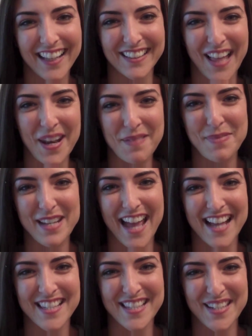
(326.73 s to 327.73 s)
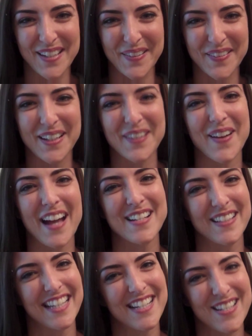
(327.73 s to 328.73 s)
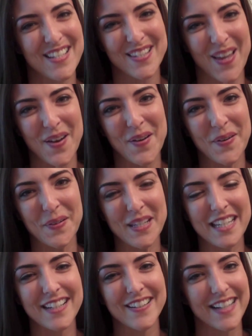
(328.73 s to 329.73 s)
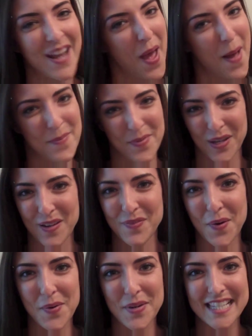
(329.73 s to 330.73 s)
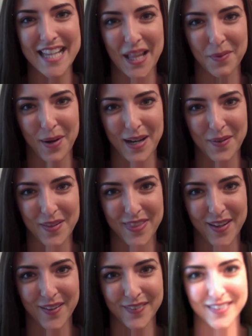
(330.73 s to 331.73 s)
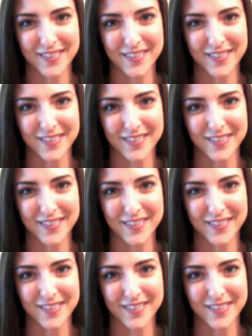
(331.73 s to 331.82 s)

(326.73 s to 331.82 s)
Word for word: a lot of B S too. Congratulations on a whole year, and I'm looking forward to celebrating with you.